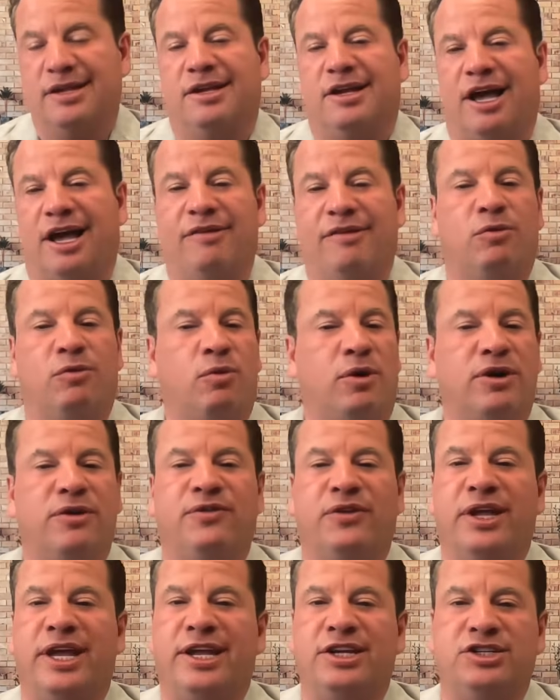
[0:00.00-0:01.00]
I have a
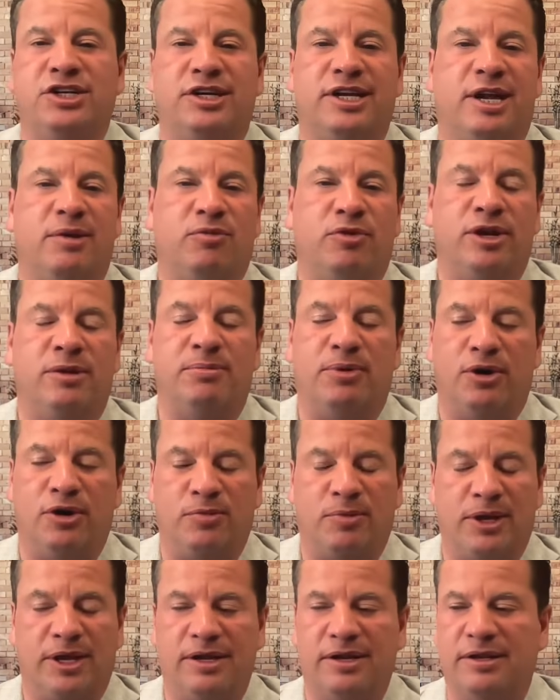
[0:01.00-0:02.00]
wonderful agent named Reed
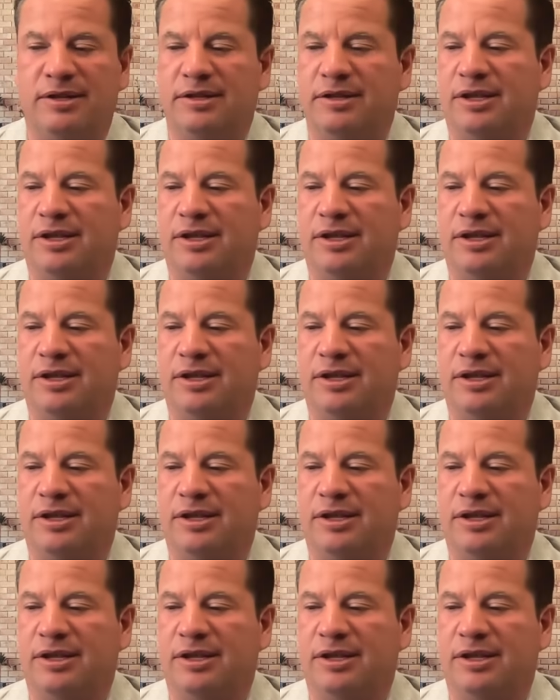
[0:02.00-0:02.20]
Bergman,